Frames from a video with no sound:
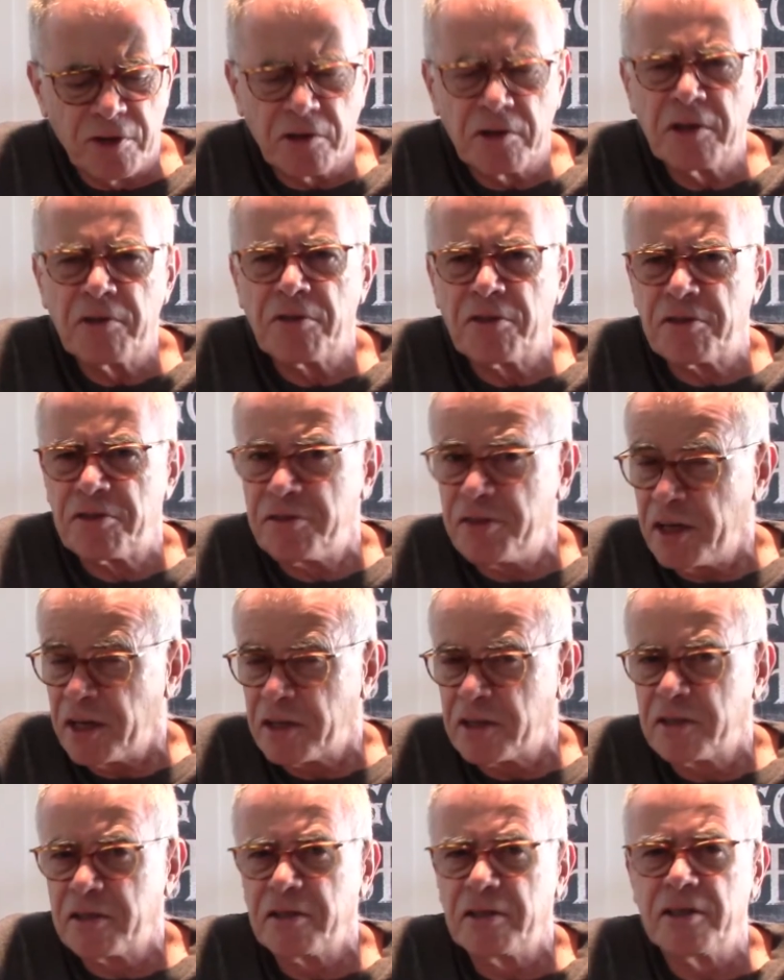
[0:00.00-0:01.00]

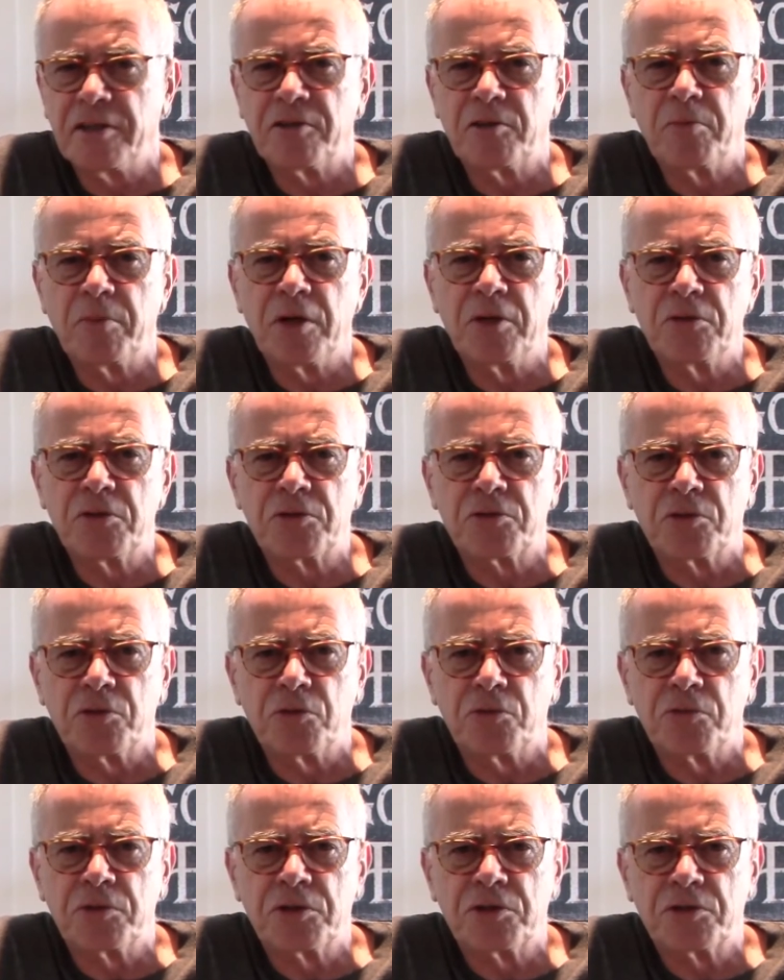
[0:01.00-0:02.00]
thick in the mouth,
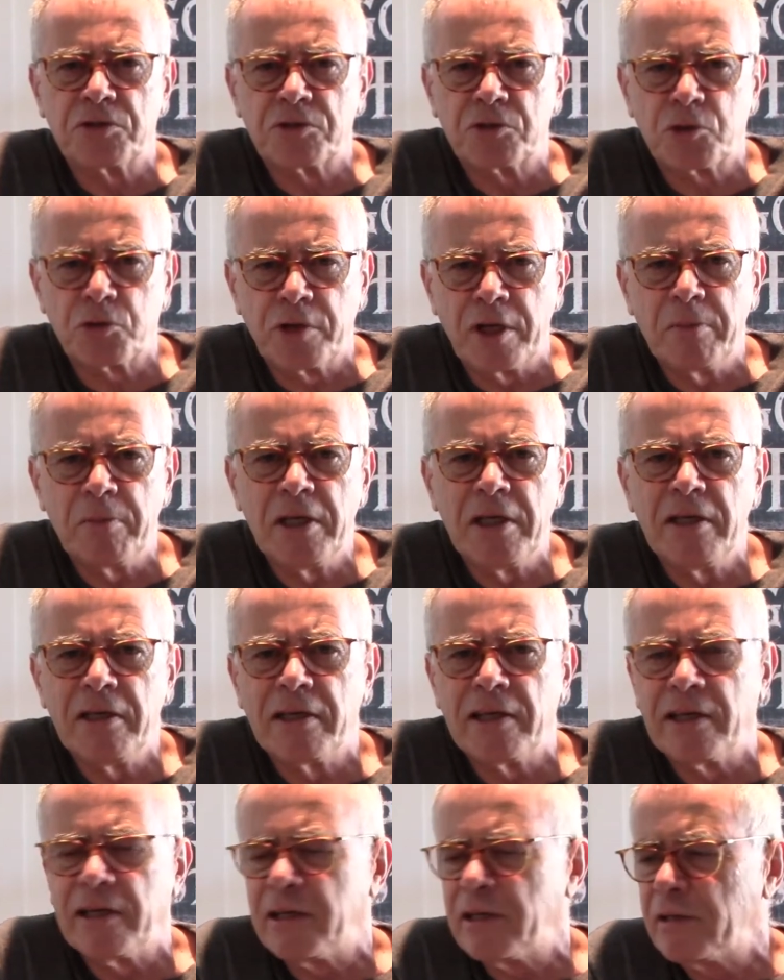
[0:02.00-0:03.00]
so it was creamy,
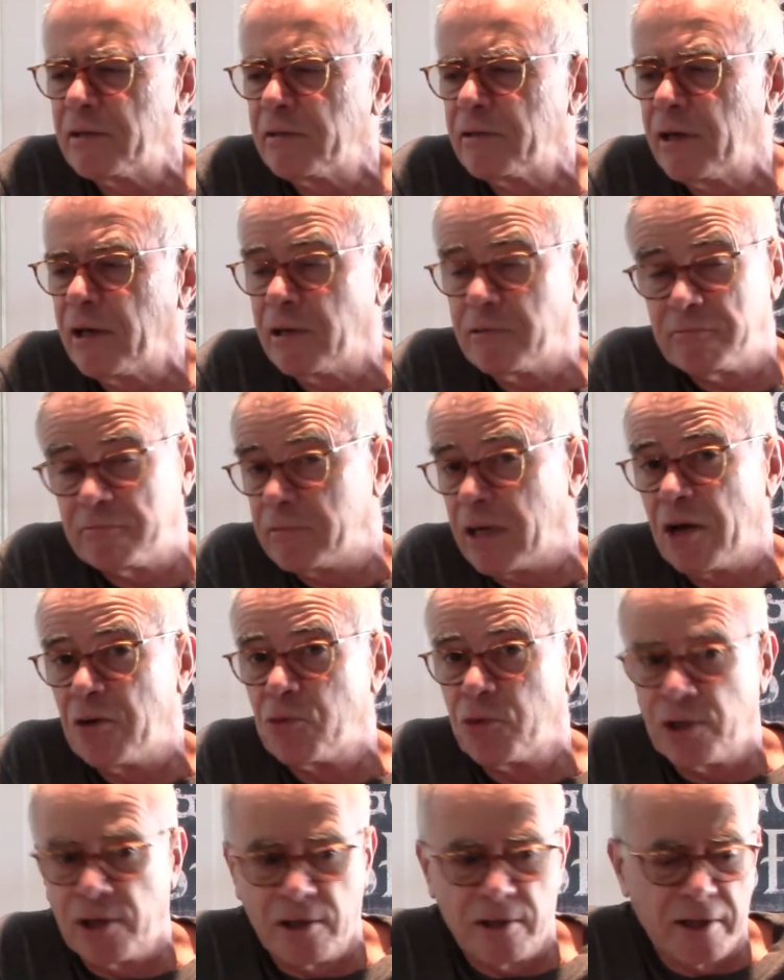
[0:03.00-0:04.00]
and I
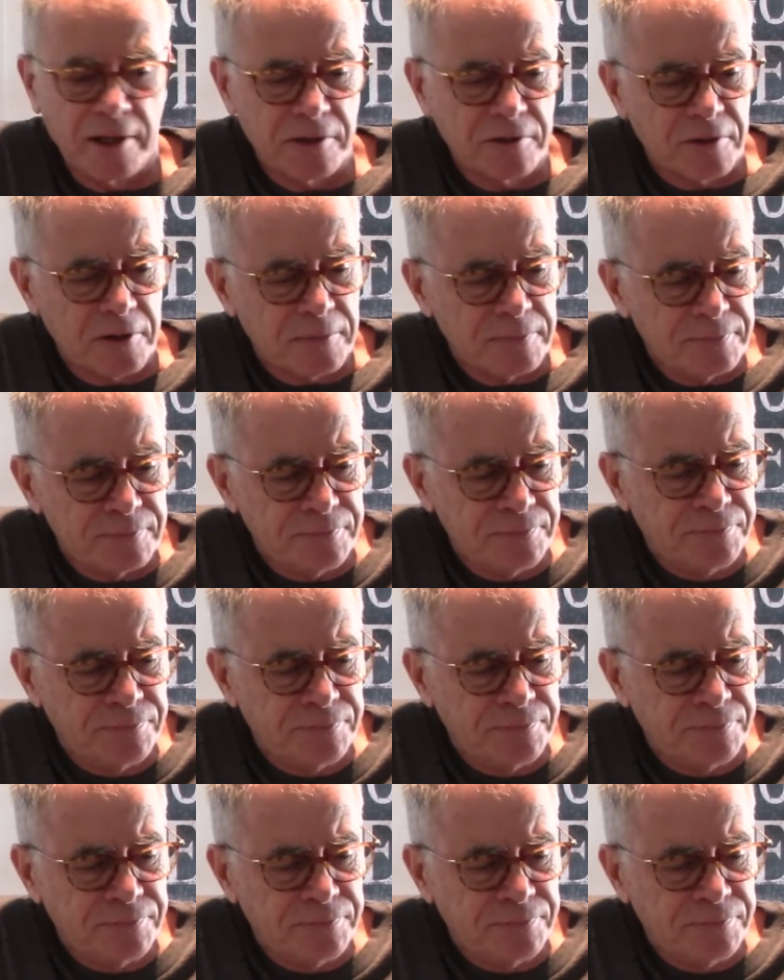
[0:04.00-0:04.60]
really liked it.